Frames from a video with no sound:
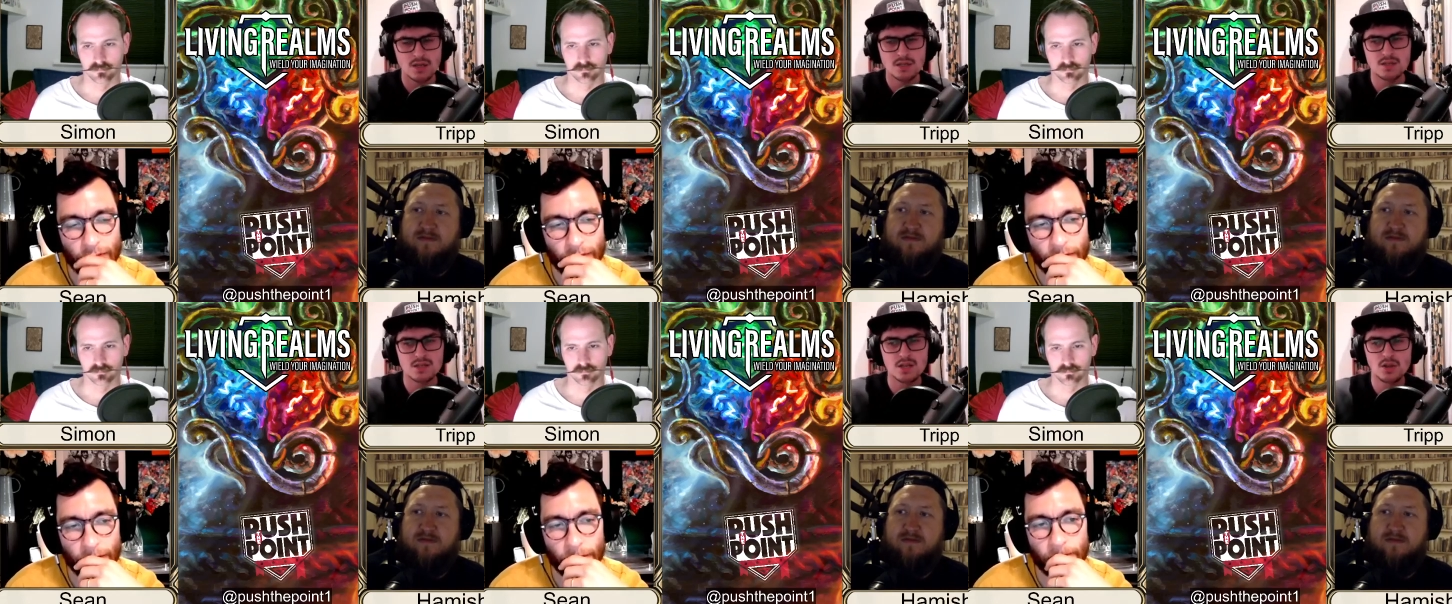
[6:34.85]
Speaker 1: So
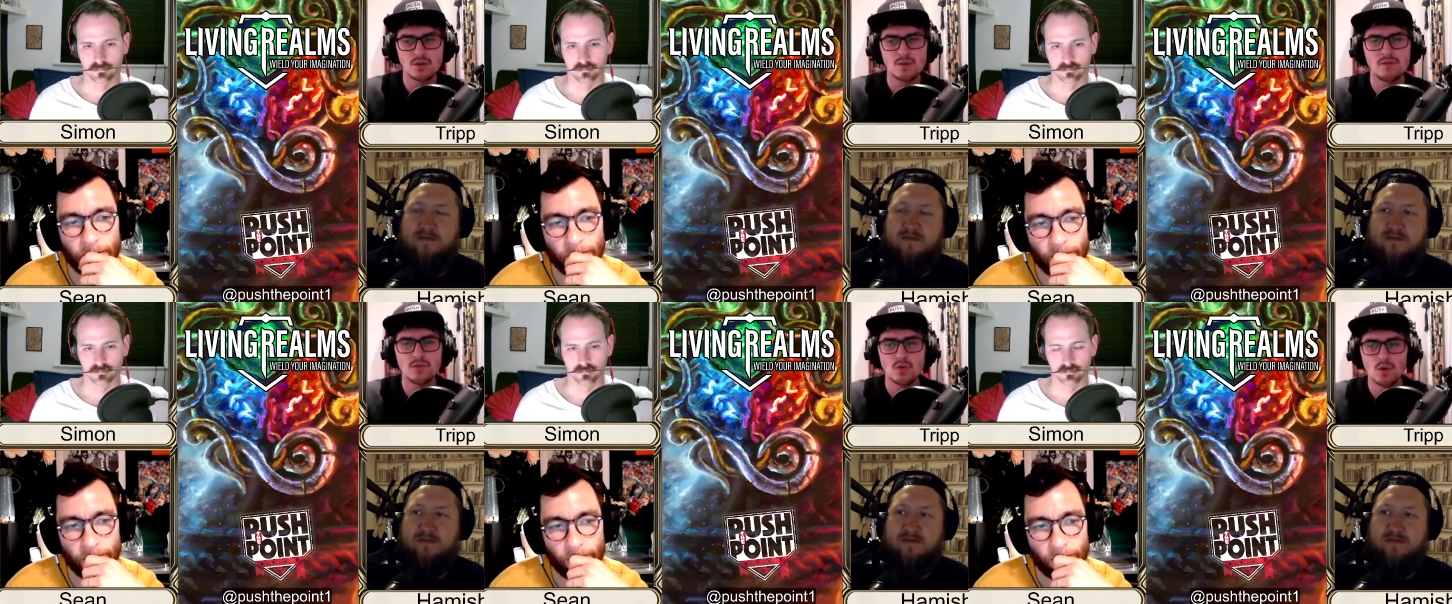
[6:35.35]
it's like mm. you,
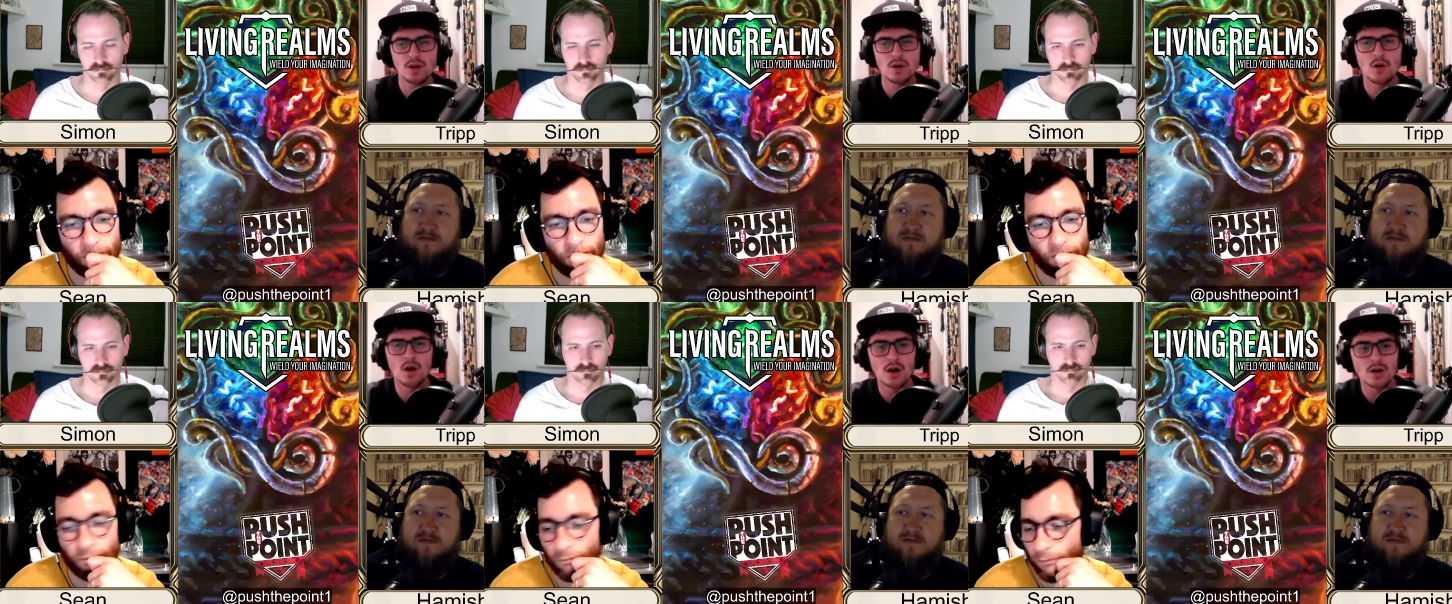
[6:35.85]
if you want to go
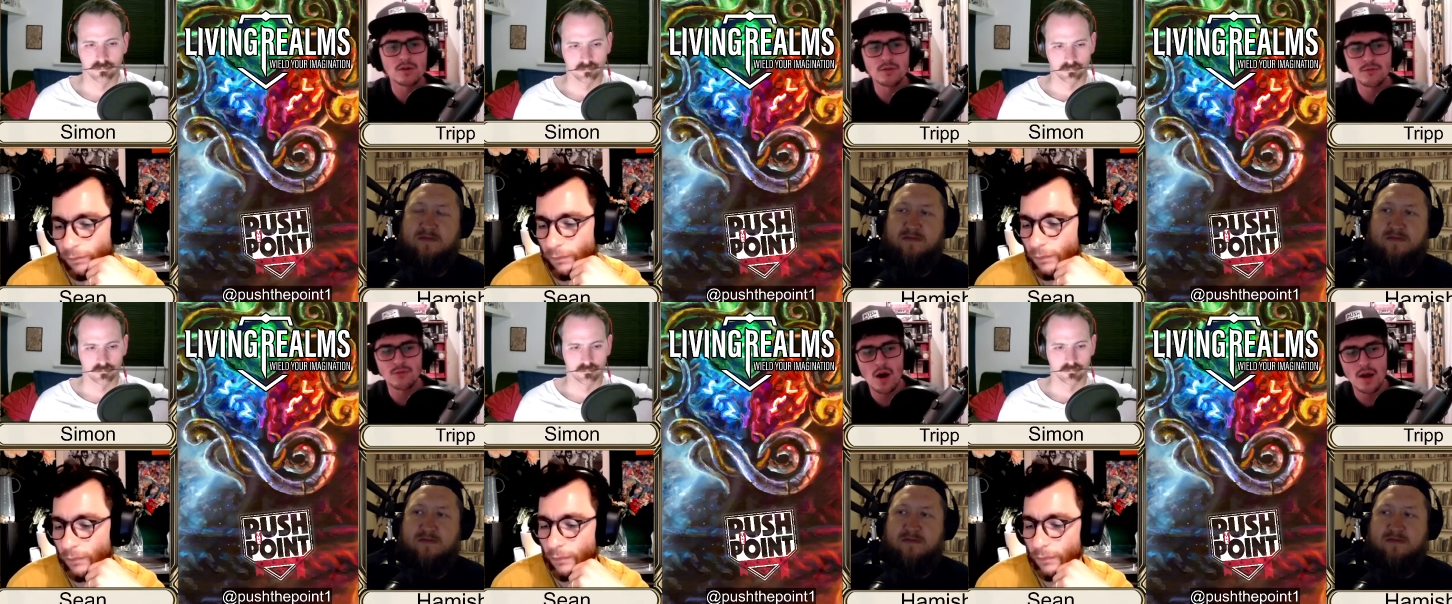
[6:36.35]
hard on the
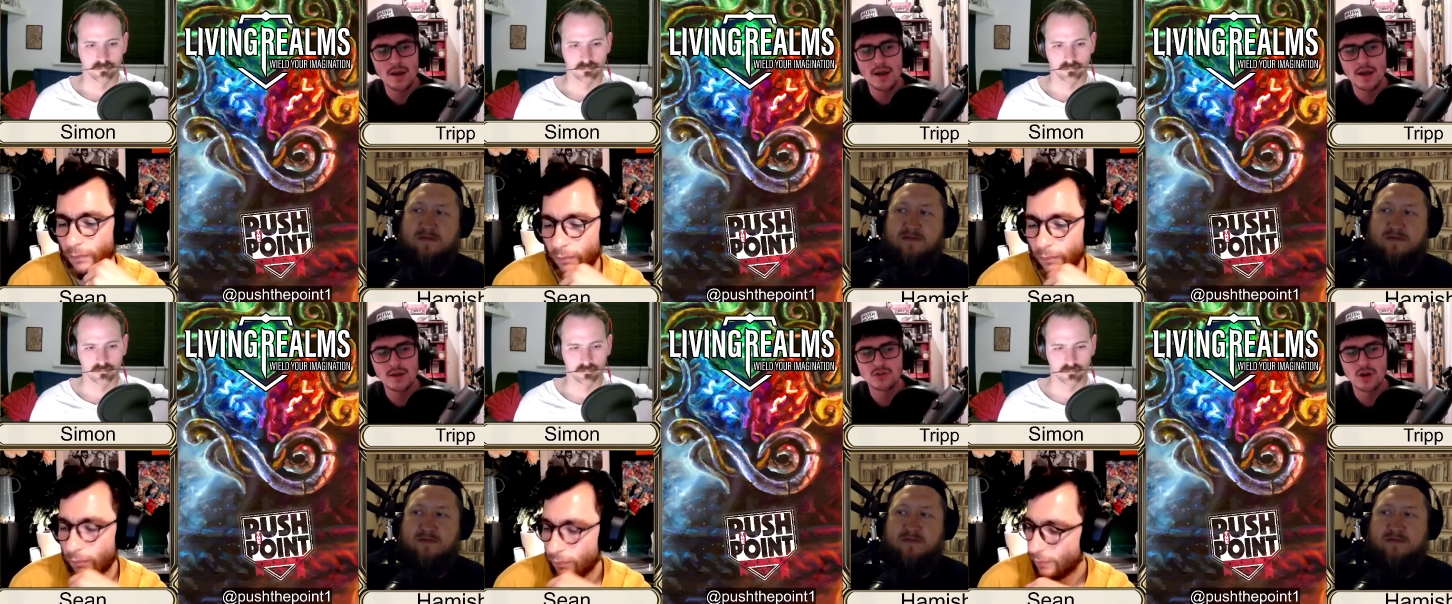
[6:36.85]

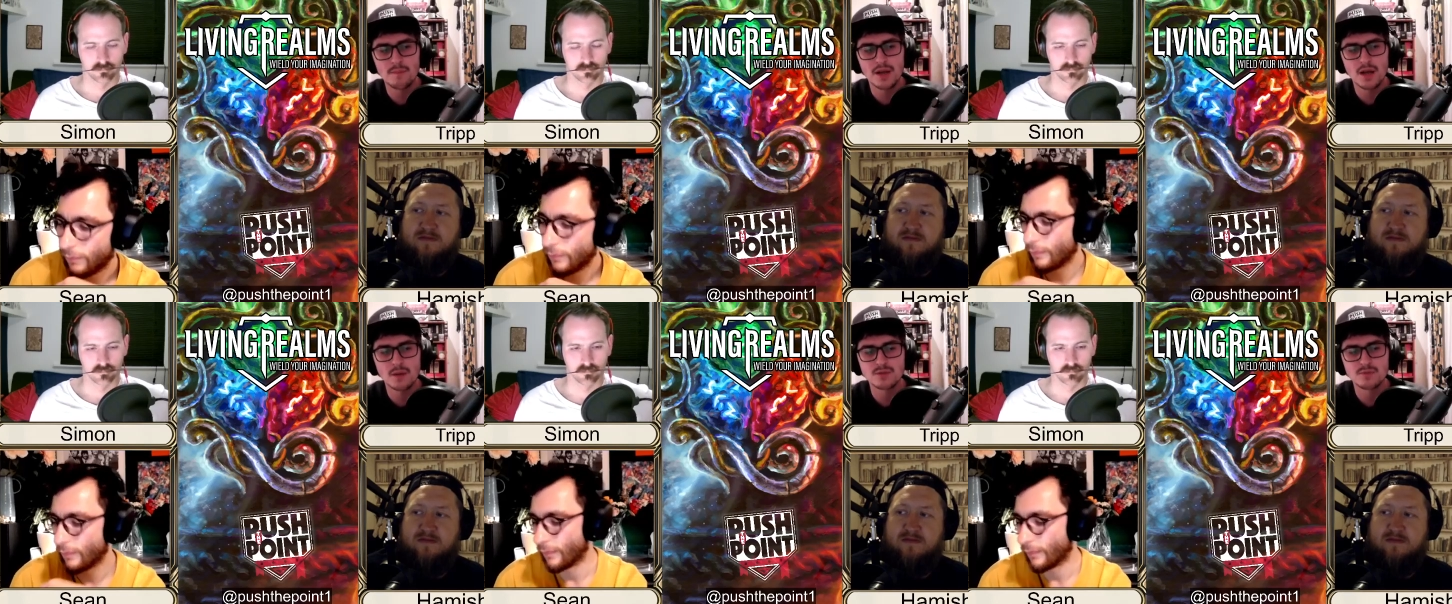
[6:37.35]
Friday and try and
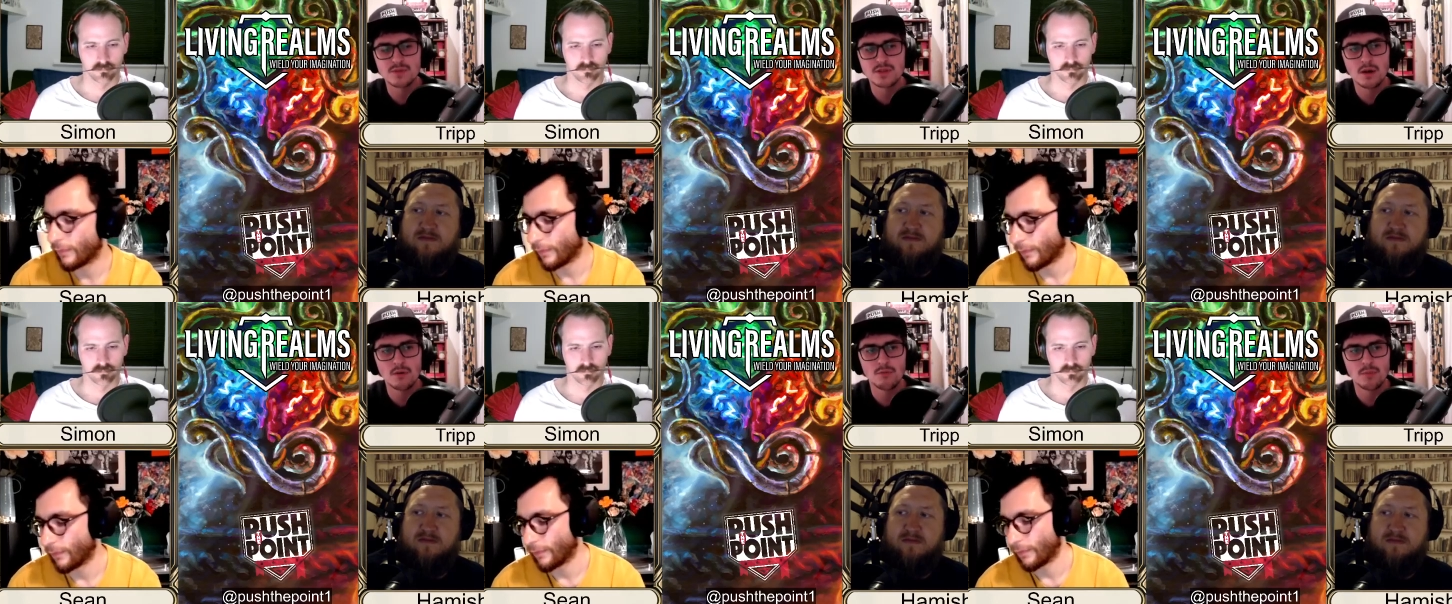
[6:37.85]
pick up some
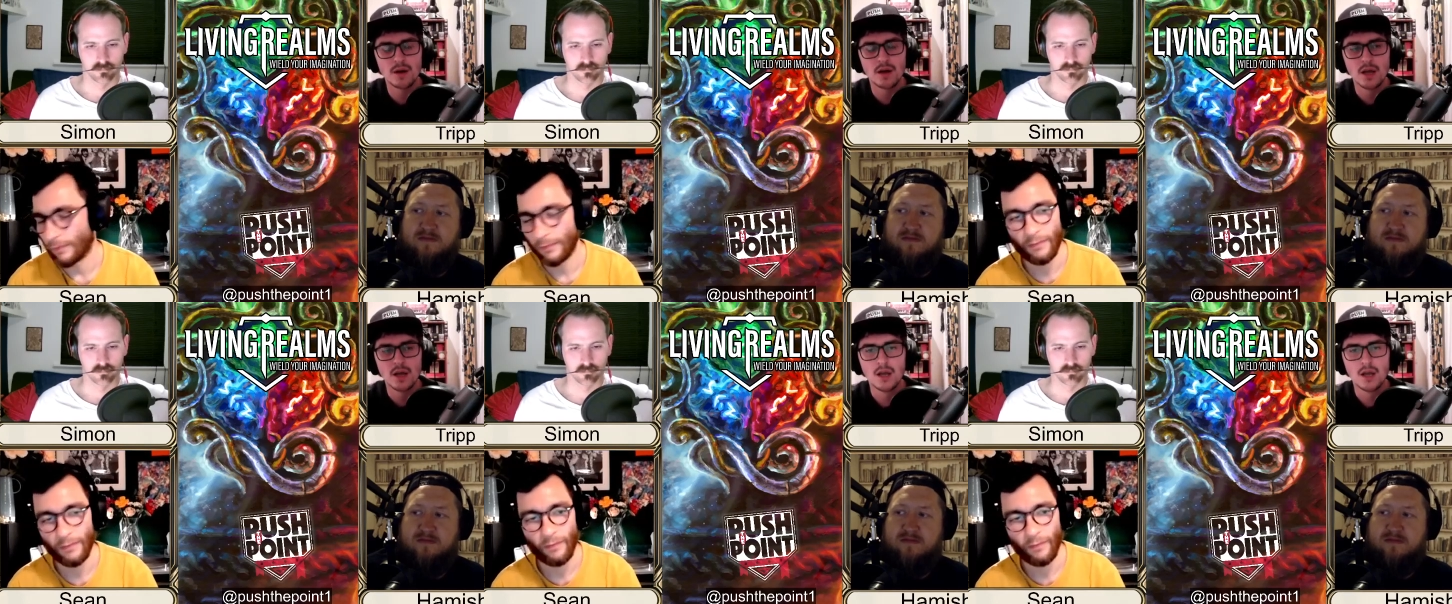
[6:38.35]
stuff, but